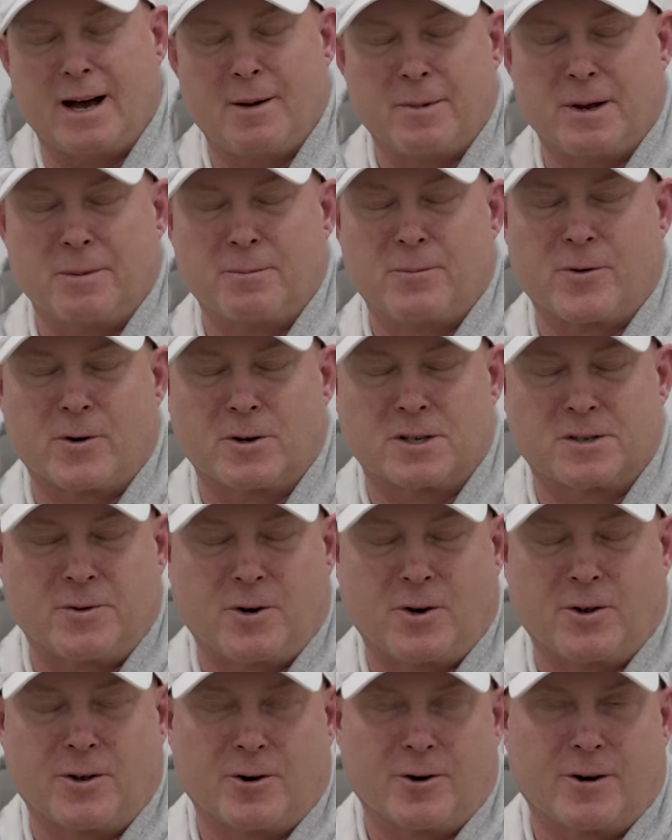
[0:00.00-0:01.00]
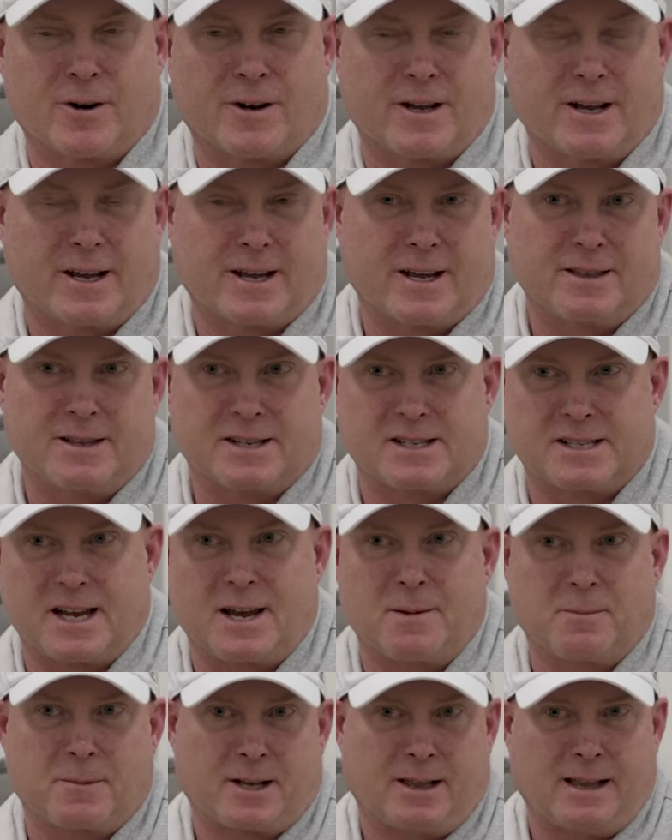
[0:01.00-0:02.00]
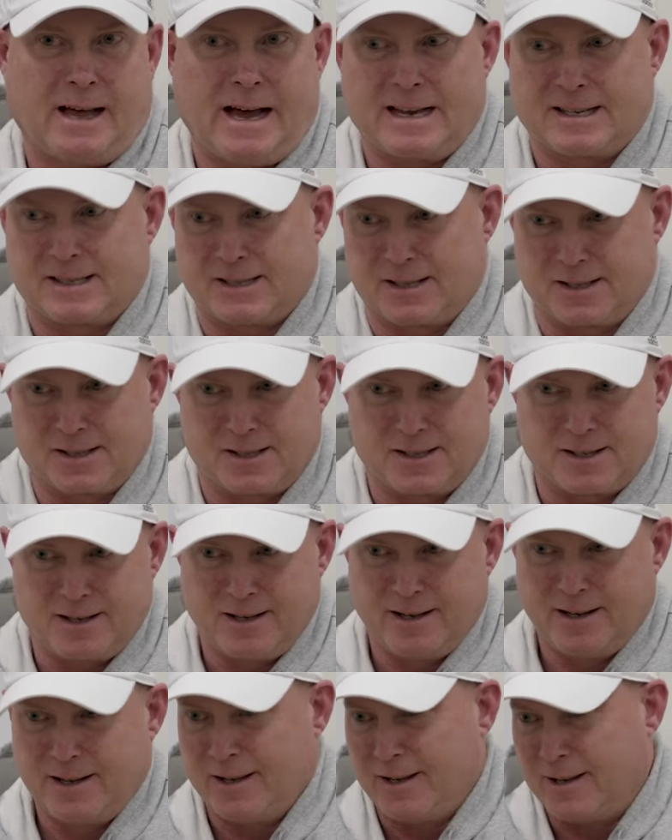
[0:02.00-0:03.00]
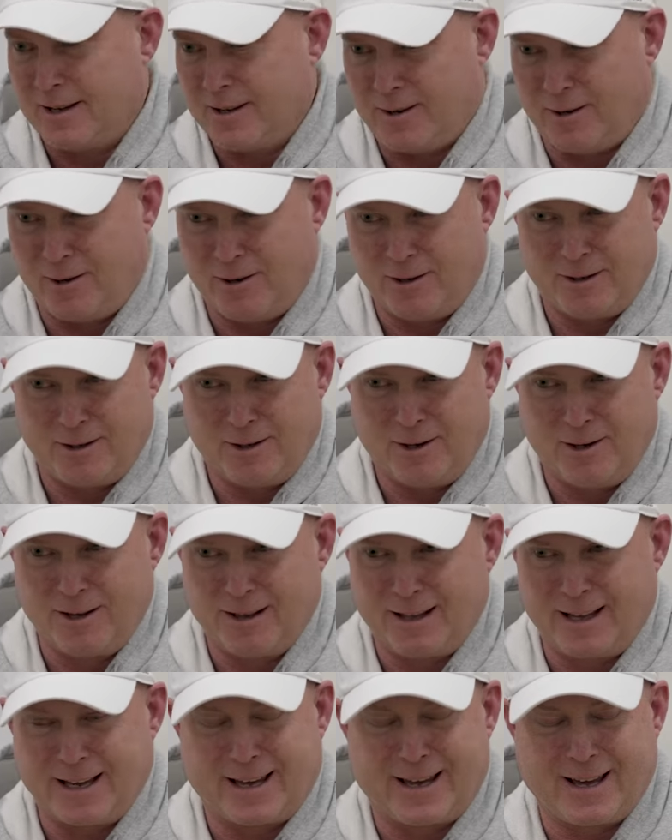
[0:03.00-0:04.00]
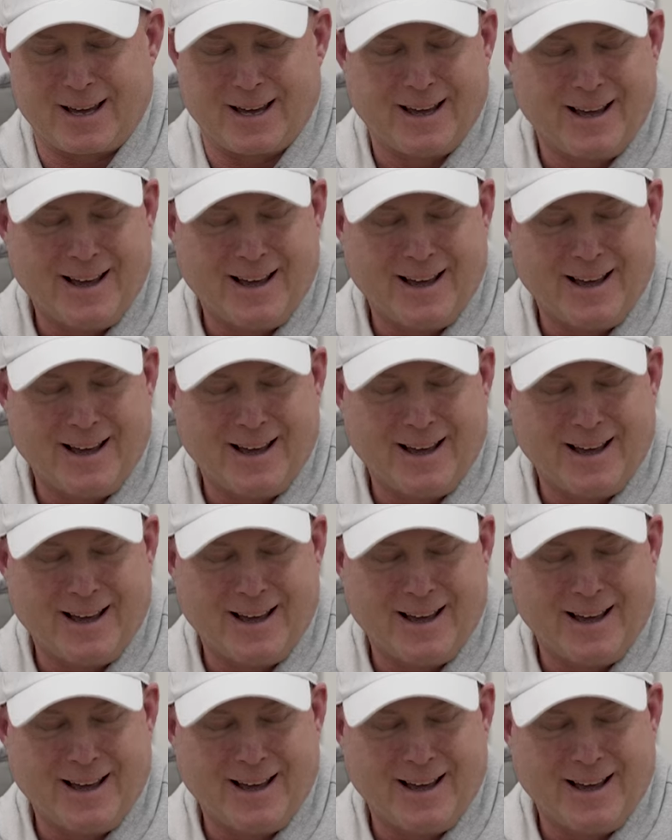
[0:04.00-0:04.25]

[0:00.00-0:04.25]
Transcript: I mean, first of all, they're like in the same classes, all like,